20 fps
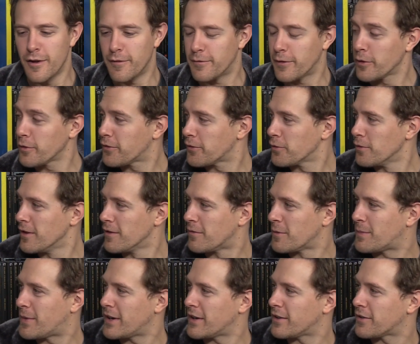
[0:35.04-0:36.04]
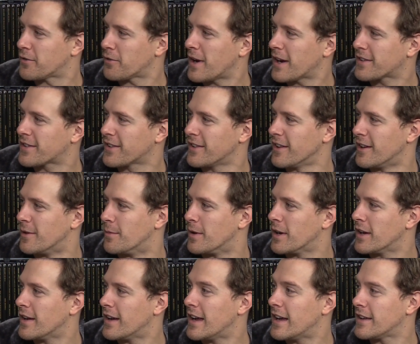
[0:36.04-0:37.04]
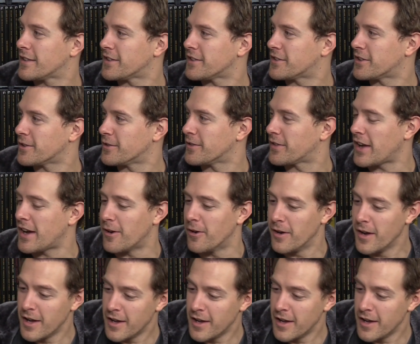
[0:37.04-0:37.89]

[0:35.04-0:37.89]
First rule of Imperius Rex Club, as it turns out,